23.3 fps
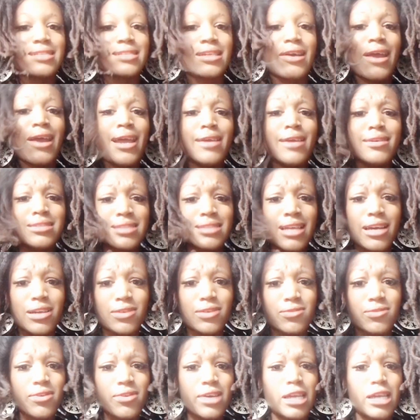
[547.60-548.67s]
and our hair is not
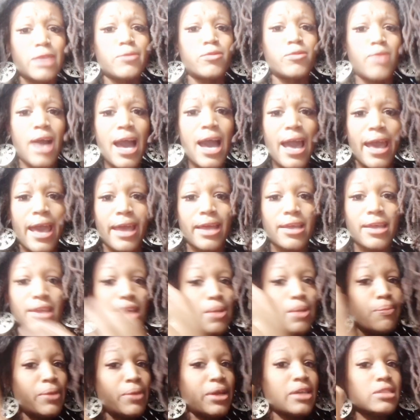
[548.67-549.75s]
growing. Why?
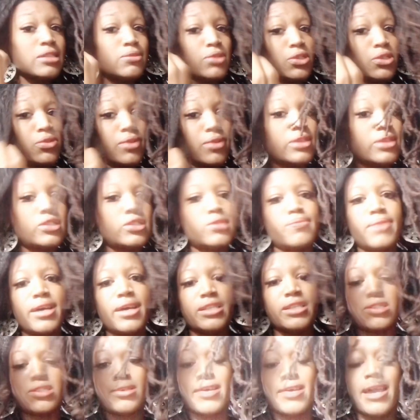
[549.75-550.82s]
Because we're doing too
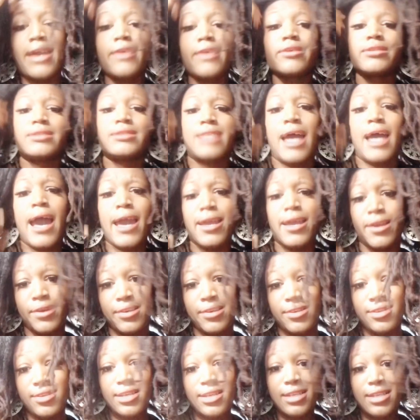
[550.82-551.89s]
much, and our hair is
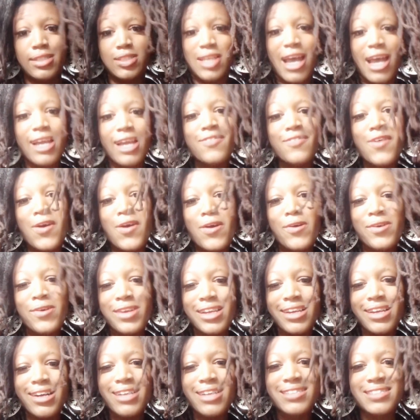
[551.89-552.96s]
tired. It's tired of
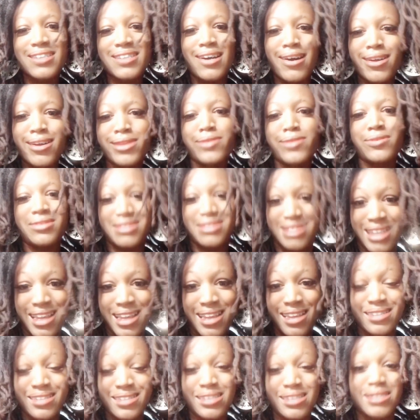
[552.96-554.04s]
holding on to all those
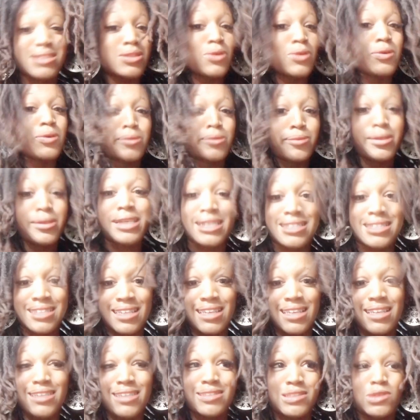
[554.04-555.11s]
things. It's so
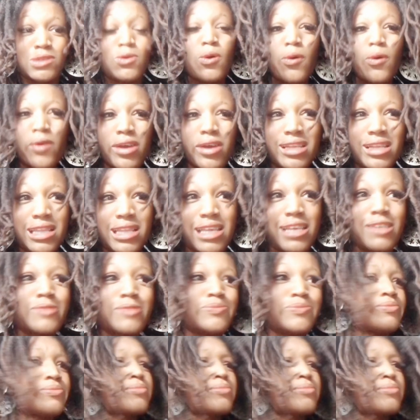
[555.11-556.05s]
greasy and so oily.